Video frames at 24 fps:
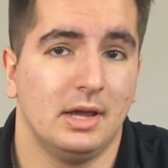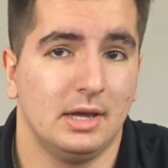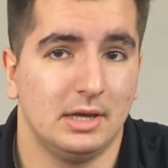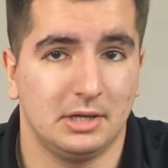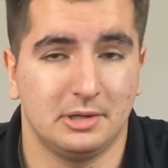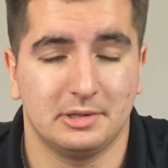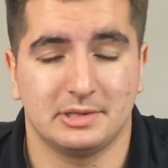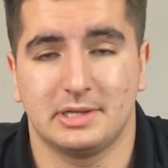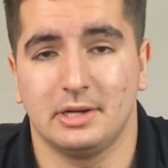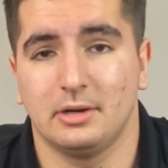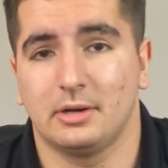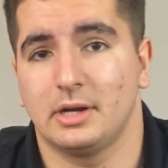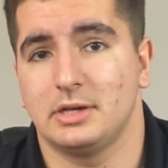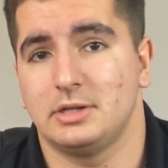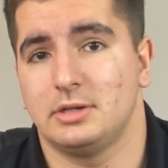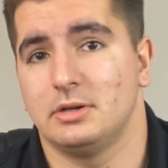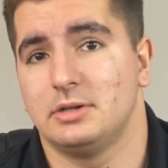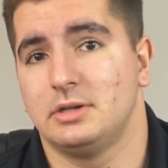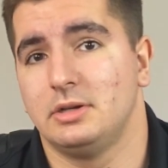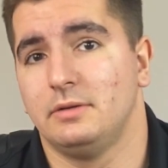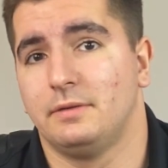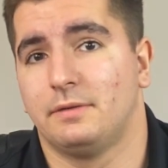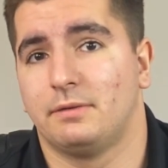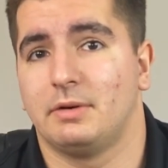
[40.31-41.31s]
You still get your
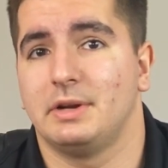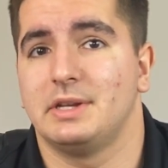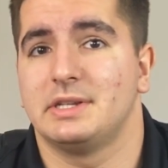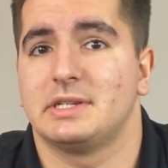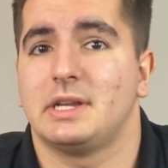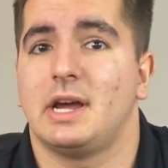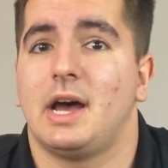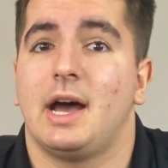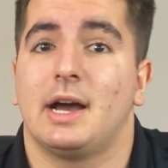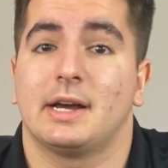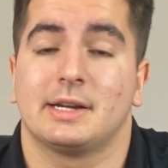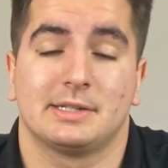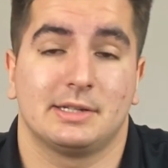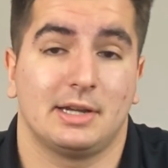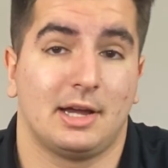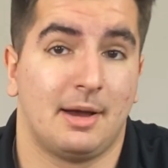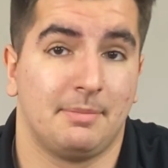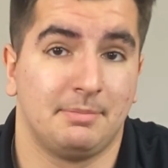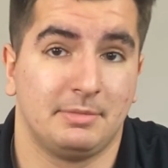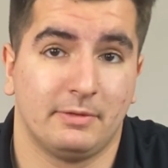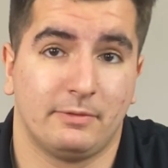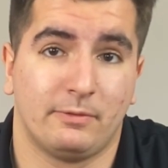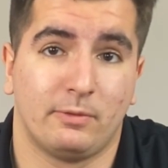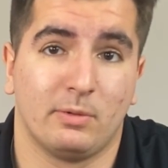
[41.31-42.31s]
2 free stocks
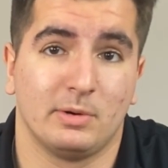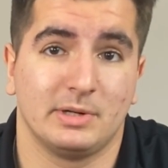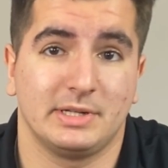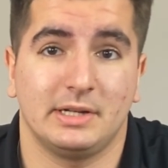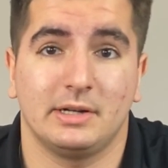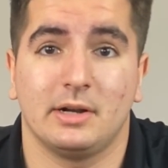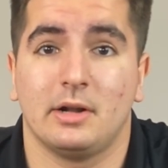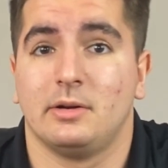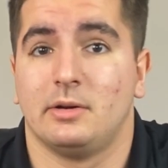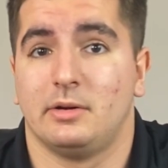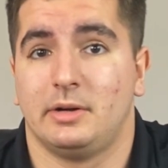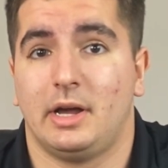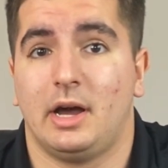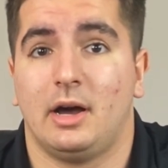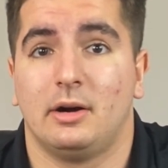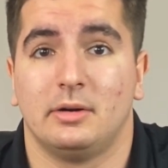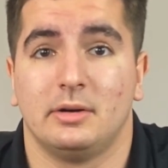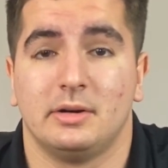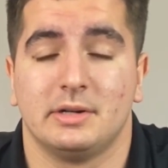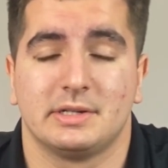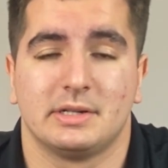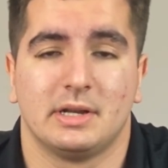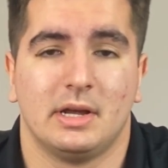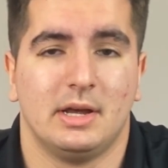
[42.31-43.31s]
up to
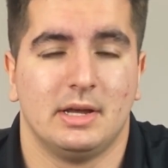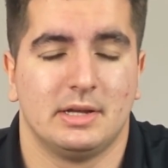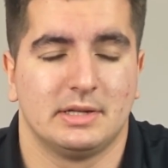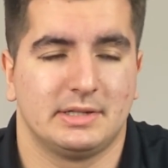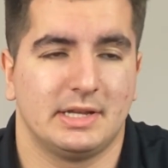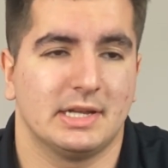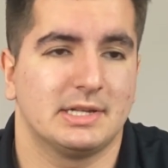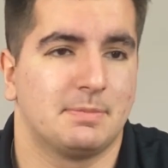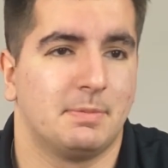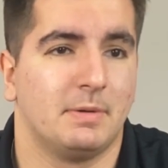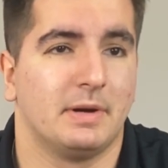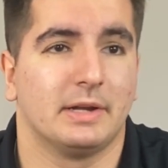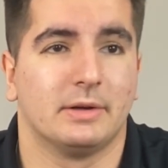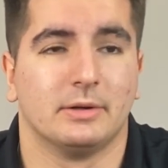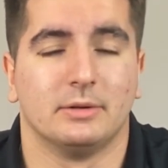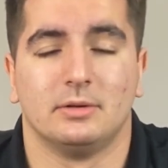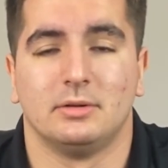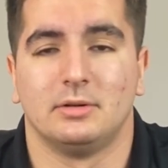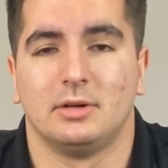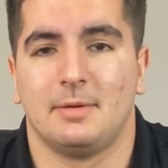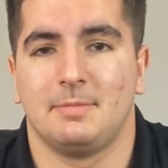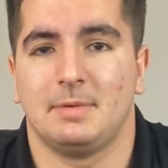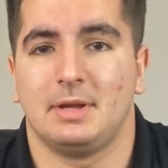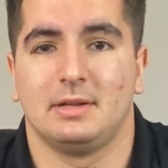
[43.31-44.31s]
$1,400. So that's pretty
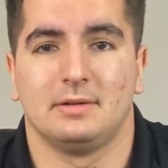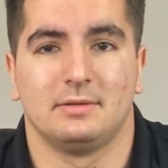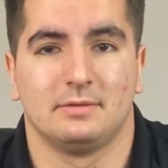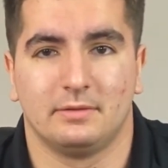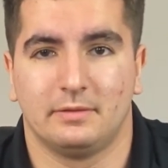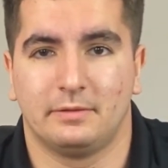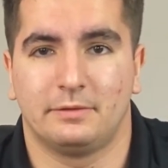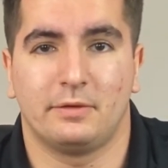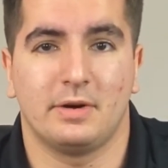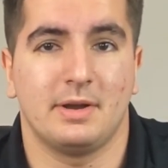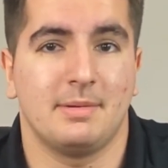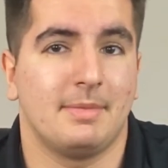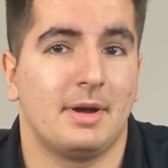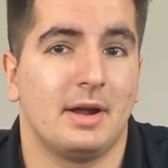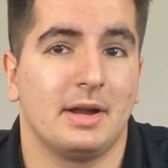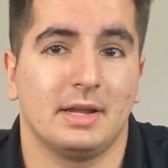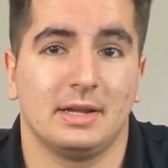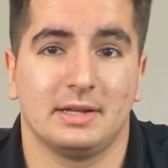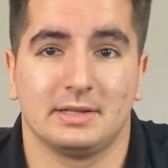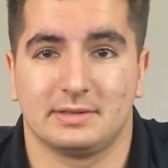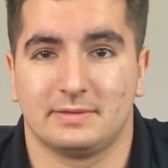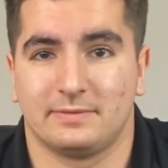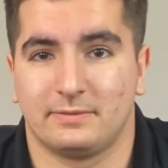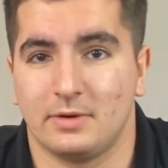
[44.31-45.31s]
cool. I mean, free money
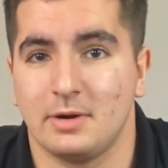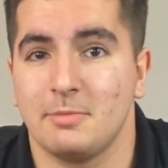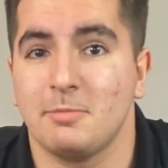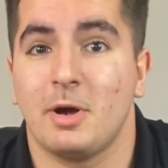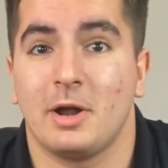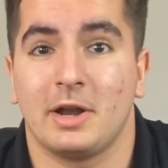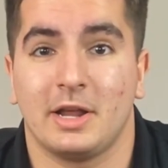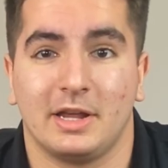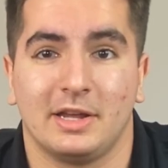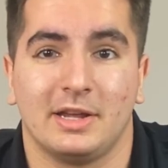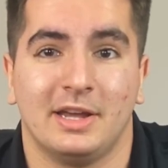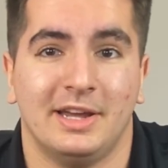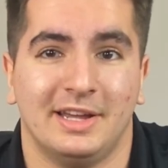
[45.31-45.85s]
is free money.